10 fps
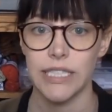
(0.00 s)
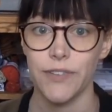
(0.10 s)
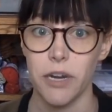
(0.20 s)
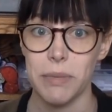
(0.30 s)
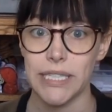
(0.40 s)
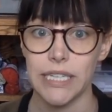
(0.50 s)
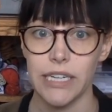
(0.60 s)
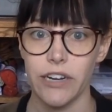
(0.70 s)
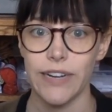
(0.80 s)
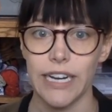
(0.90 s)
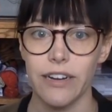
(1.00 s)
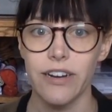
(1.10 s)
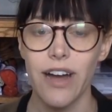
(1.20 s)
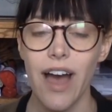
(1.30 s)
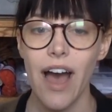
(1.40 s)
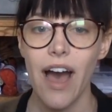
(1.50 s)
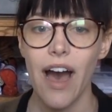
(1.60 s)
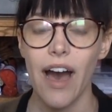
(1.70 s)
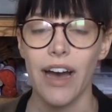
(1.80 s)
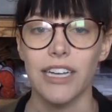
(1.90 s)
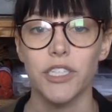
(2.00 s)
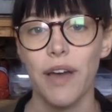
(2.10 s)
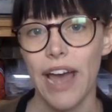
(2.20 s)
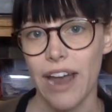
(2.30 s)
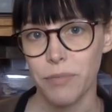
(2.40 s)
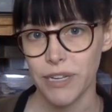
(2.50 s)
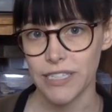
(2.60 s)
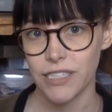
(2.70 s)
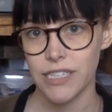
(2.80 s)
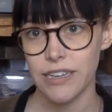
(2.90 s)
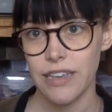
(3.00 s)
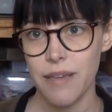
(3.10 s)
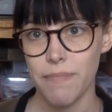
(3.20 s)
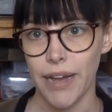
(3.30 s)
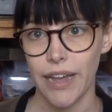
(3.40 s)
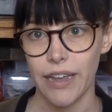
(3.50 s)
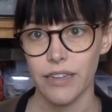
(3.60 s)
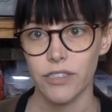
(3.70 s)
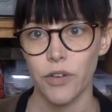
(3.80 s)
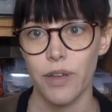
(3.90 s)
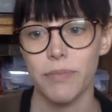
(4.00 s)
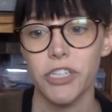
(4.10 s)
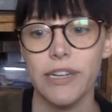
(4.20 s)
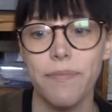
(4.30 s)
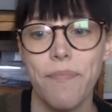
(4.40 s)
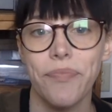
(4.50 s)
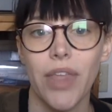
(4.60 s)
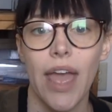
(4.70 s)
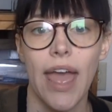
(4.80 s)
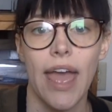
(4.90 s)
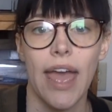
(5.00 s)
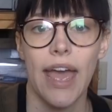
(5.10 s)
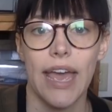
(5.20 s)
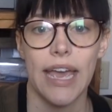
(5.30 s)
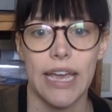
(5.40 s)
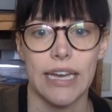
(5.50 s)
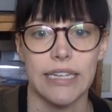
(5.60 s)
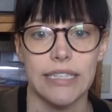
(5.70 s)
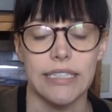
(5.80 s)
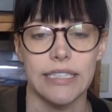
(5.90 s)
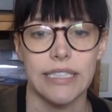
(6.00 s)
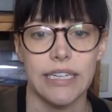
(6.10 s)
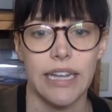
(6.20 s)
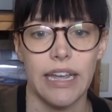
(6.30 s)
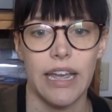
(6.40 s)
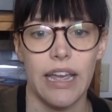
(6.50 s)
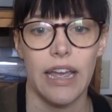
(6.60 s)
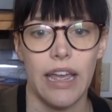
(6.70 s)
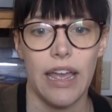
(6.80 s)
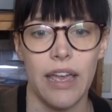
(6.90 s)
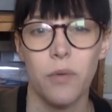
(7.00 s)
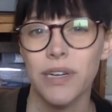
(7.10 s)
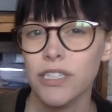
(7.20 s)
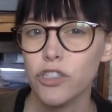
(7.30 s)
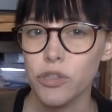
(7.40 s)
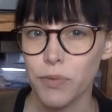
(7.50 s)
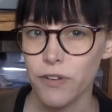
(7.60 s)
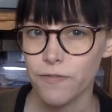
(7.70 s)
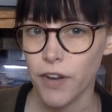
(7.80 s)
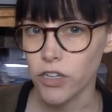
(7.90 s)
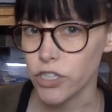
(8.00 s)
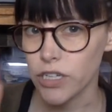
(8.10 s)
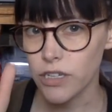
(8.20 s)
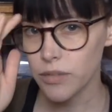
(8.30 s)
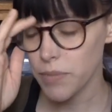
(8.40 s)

It's very messy in here right now. So I had a place to keep my sewing machine, and It wasn't super functional